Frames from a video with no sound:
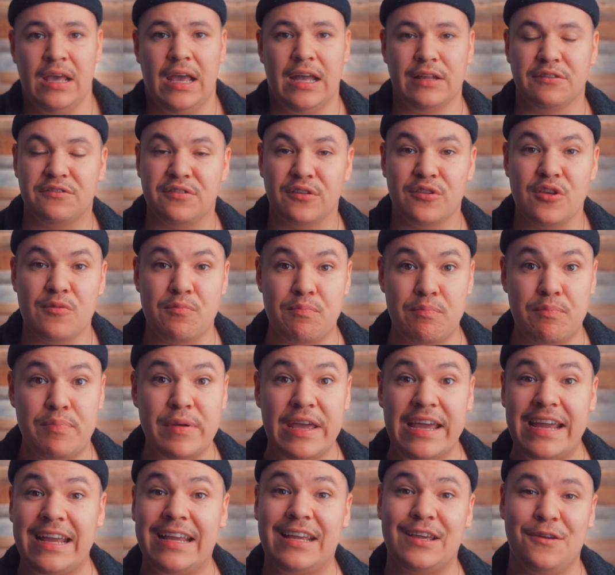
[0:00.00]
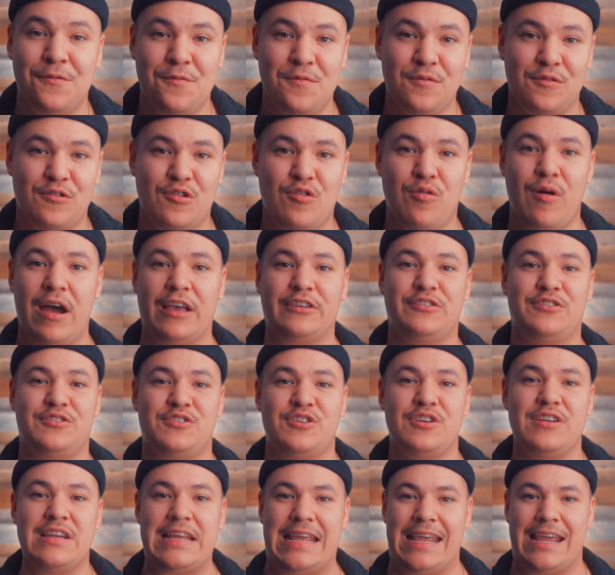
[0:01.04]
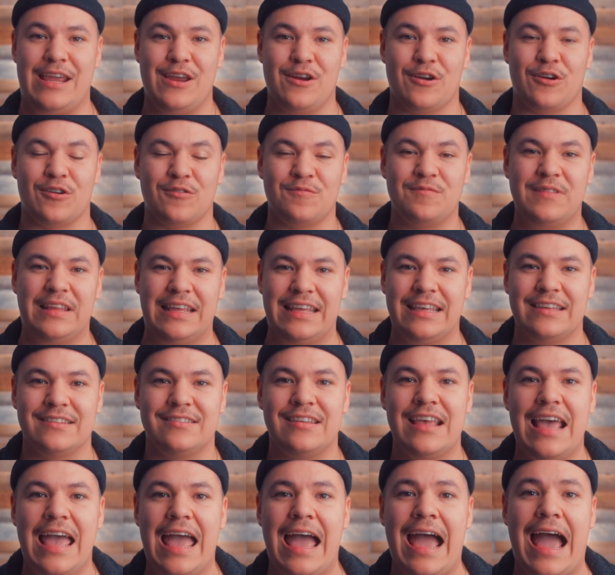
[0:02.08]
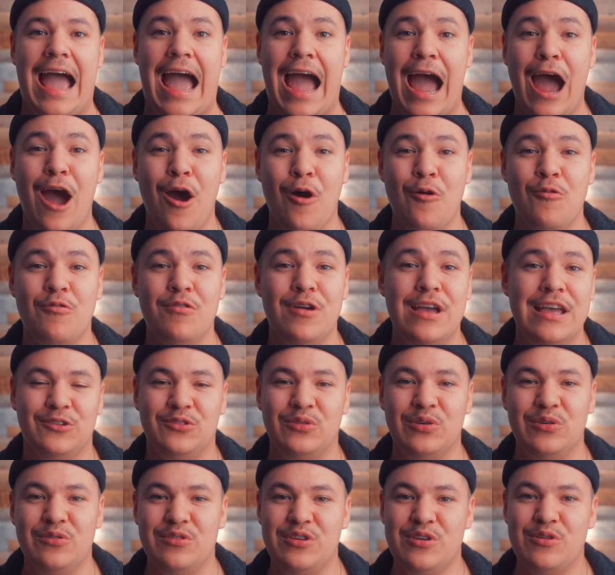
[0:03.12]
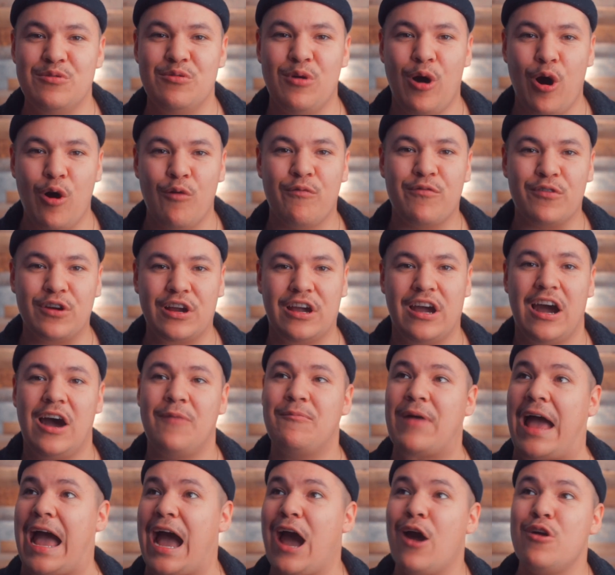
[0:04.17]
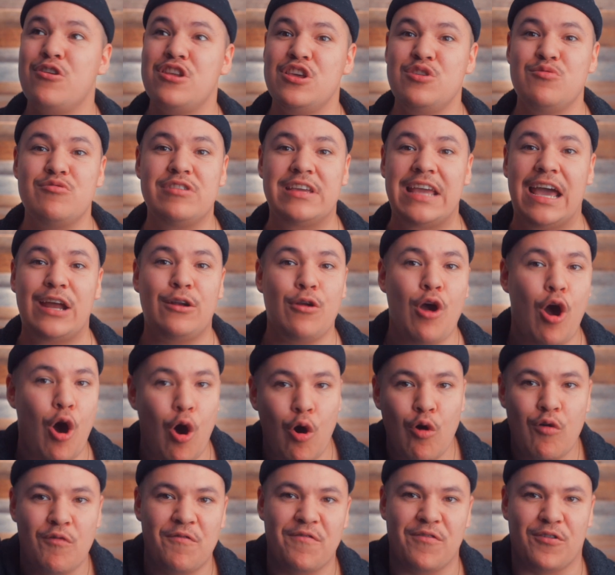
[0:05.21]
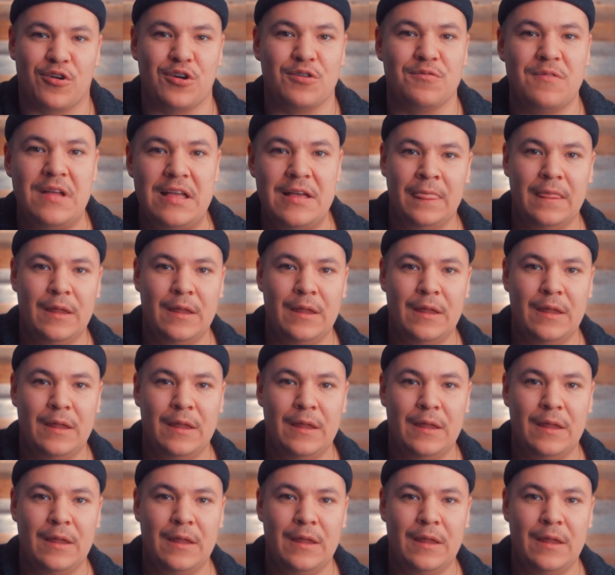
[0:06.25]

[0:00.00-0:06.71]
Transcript: And so the big question here is, how do you overcome, how do you get over,